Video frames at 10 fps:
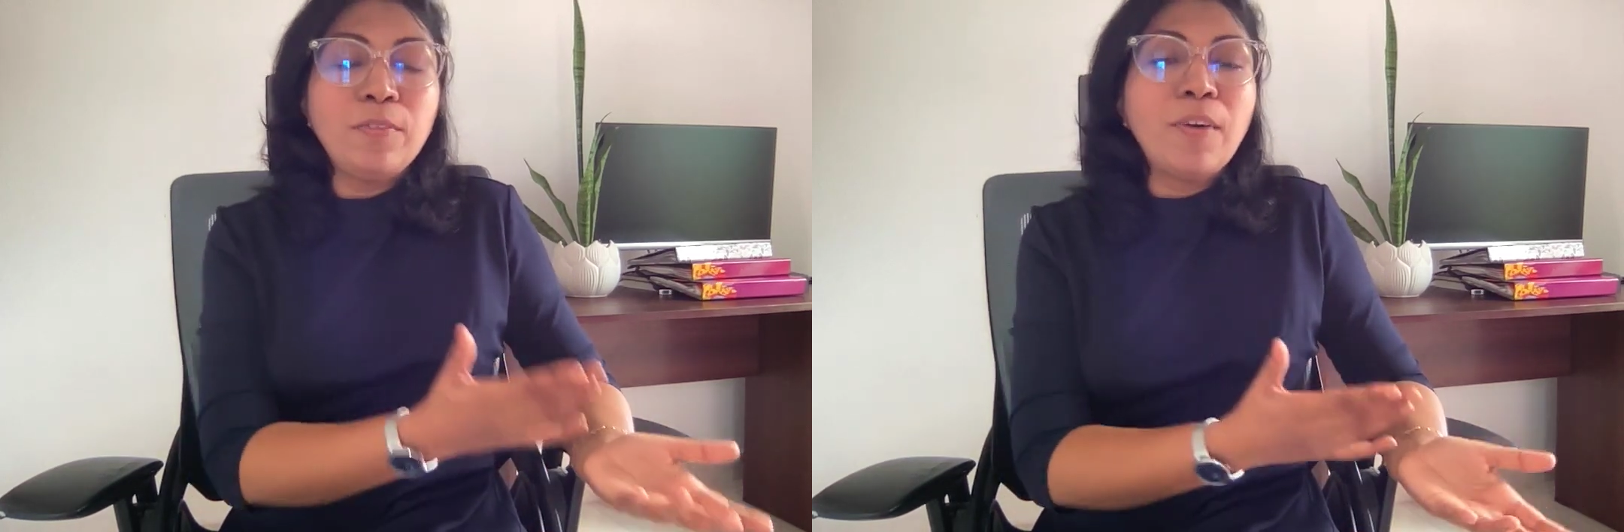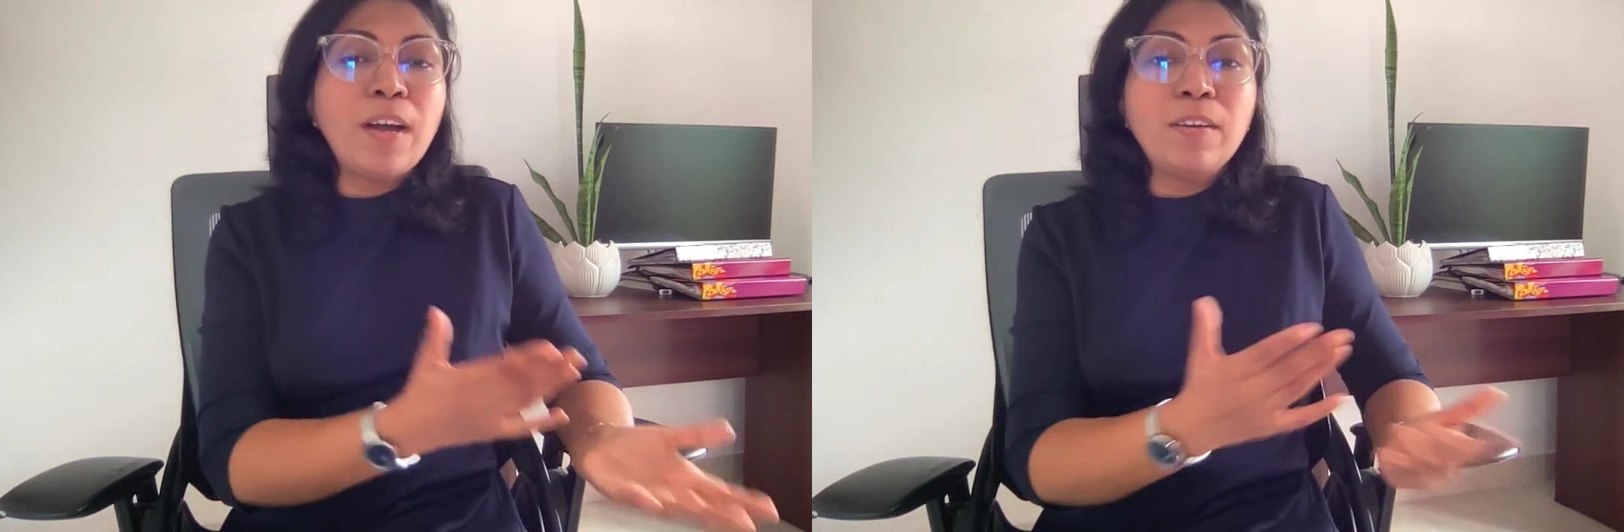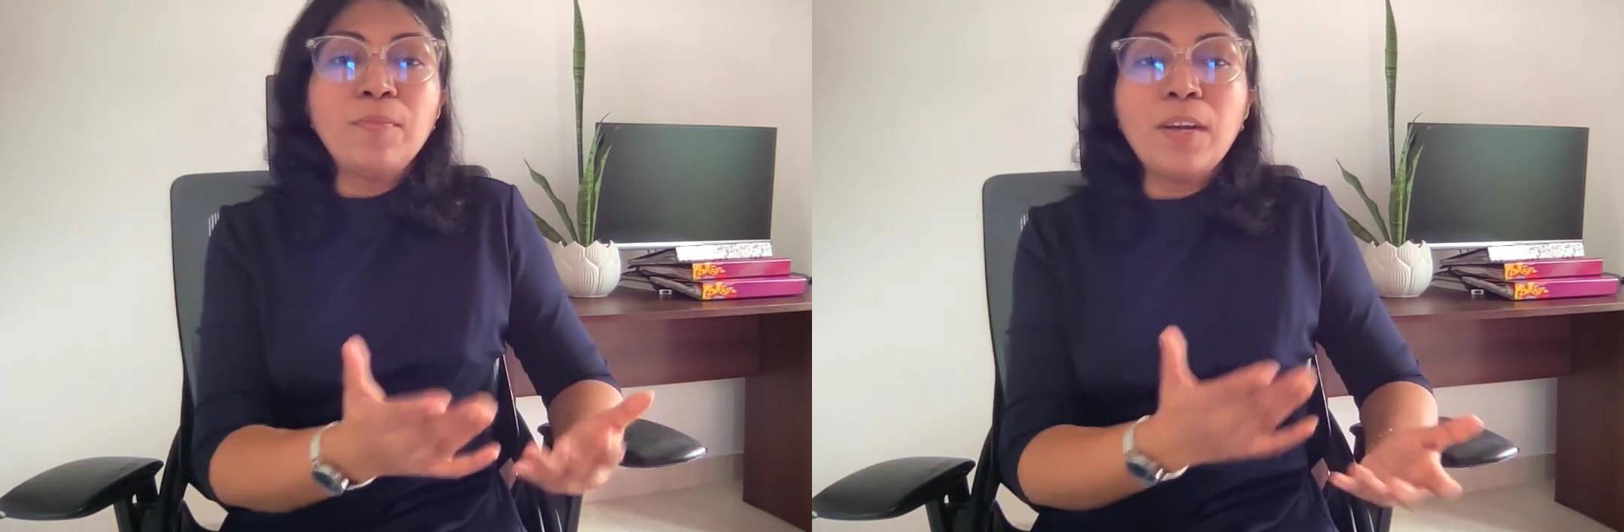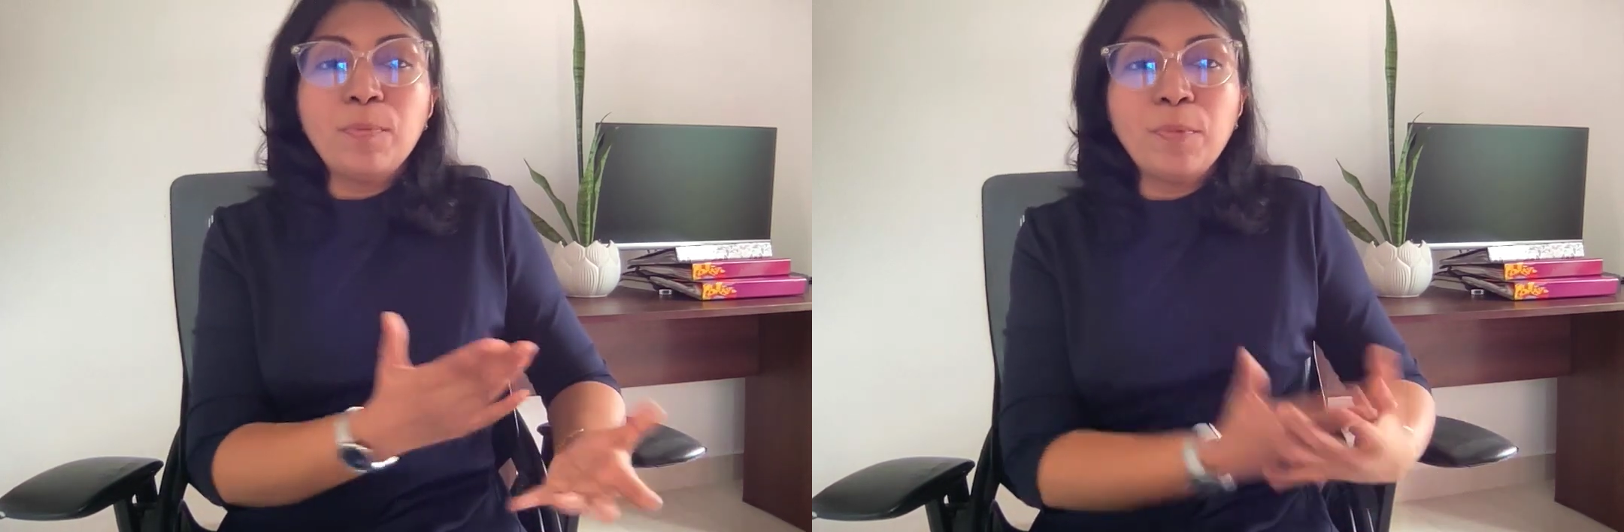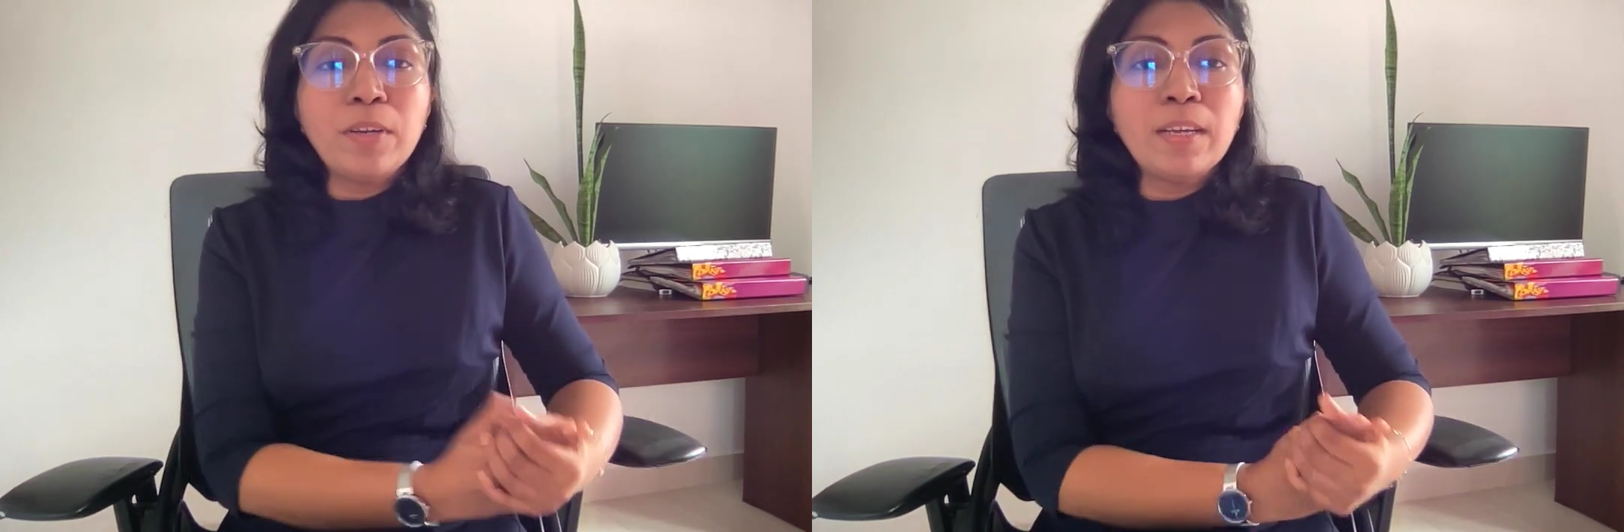
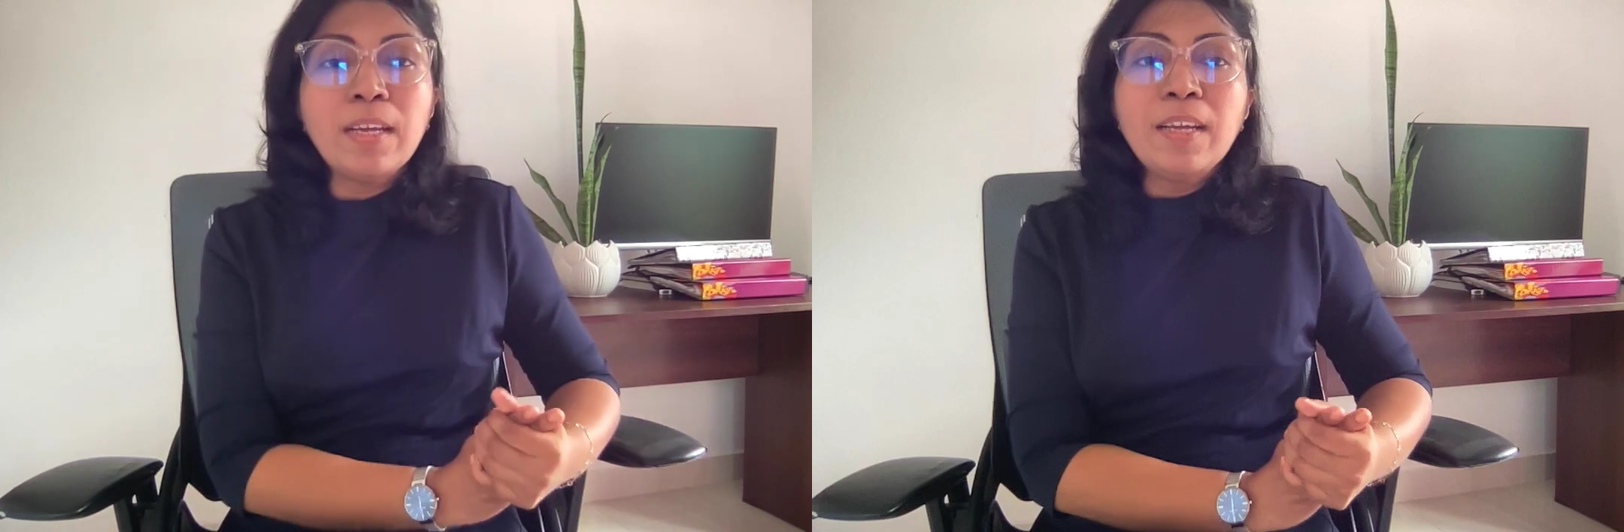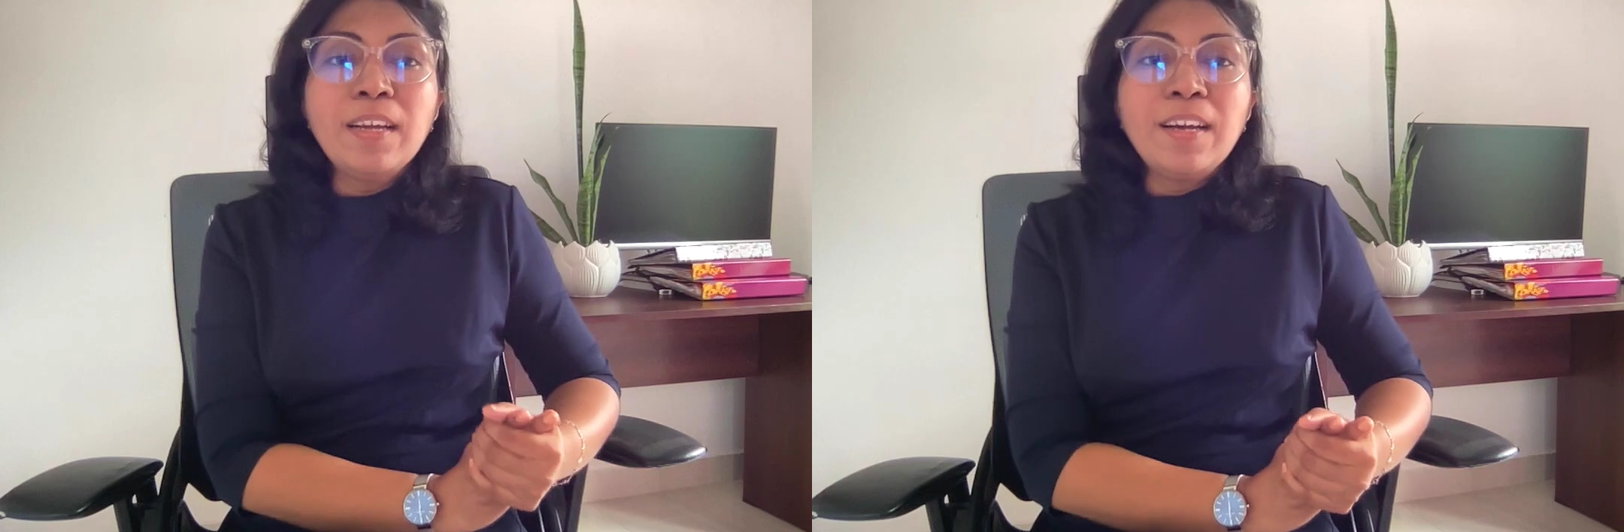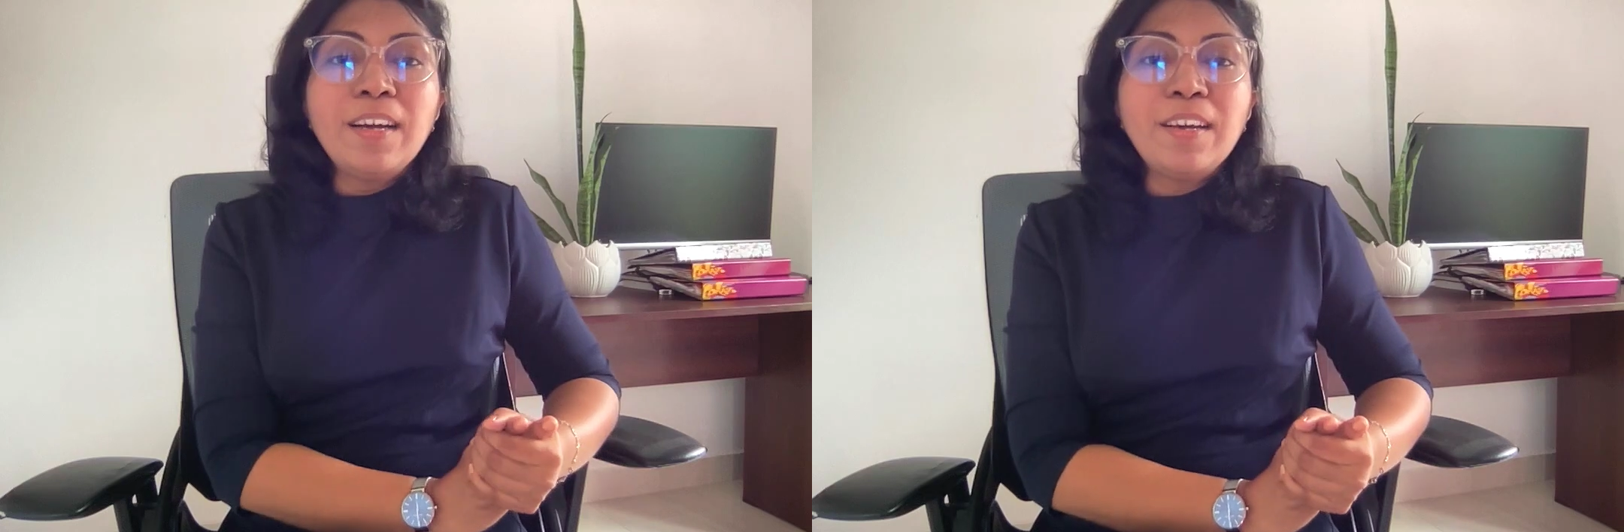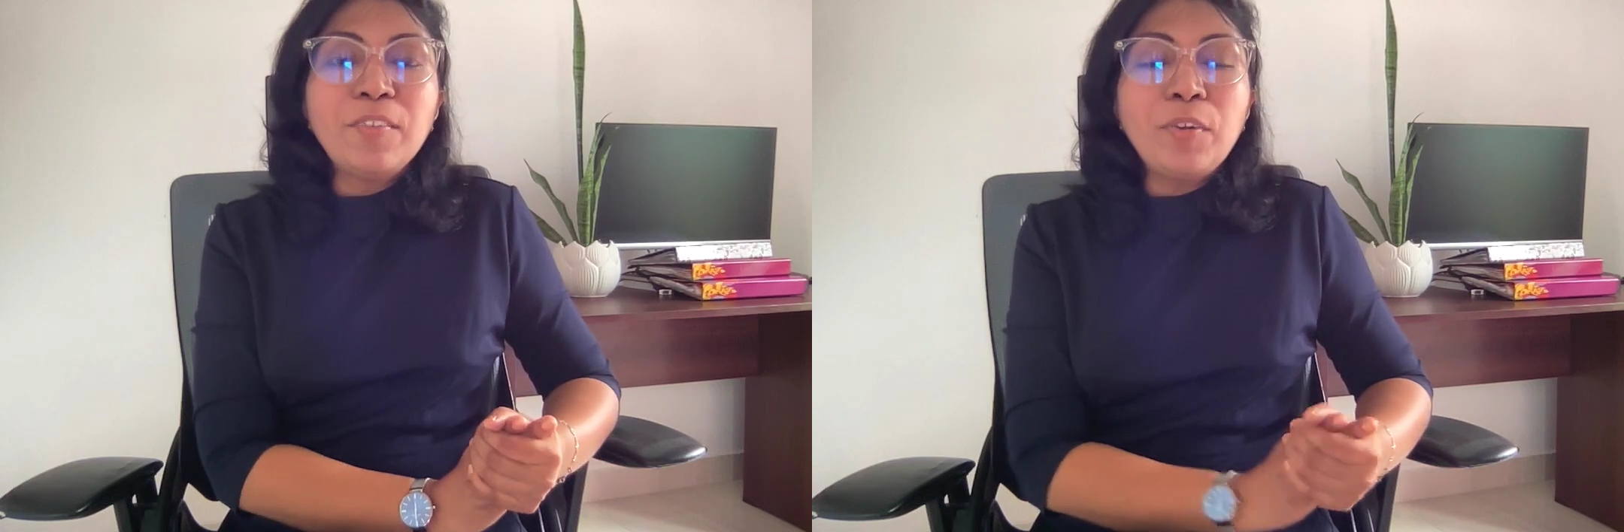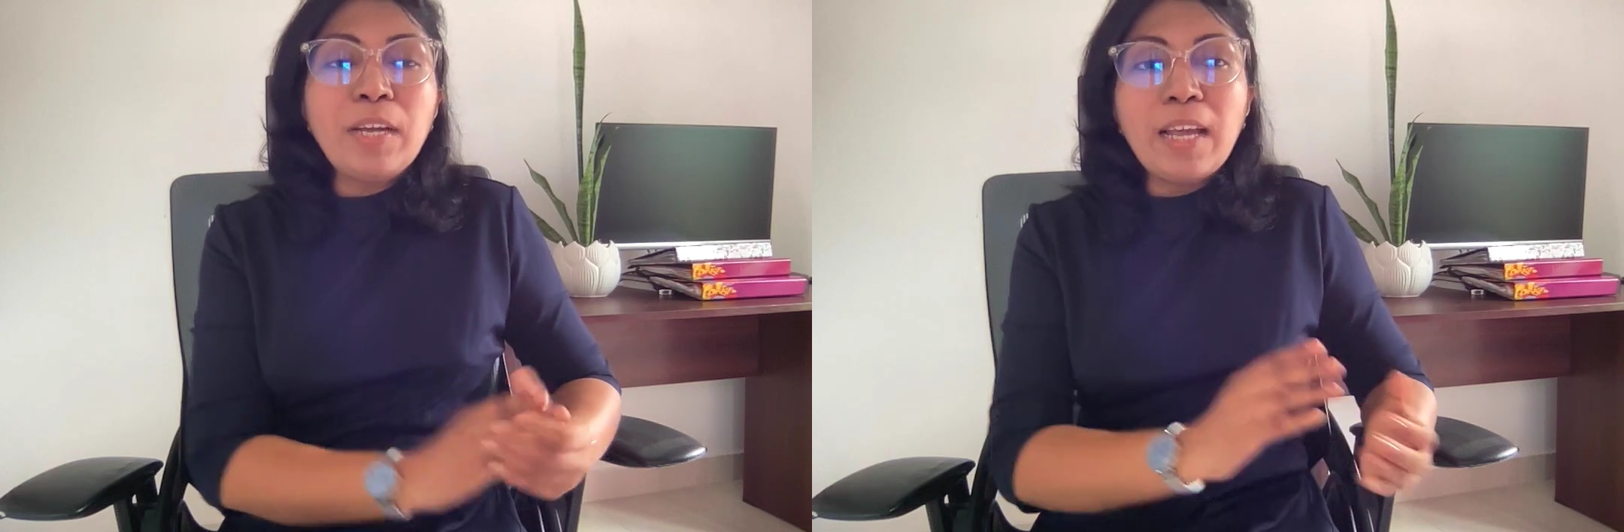1.3,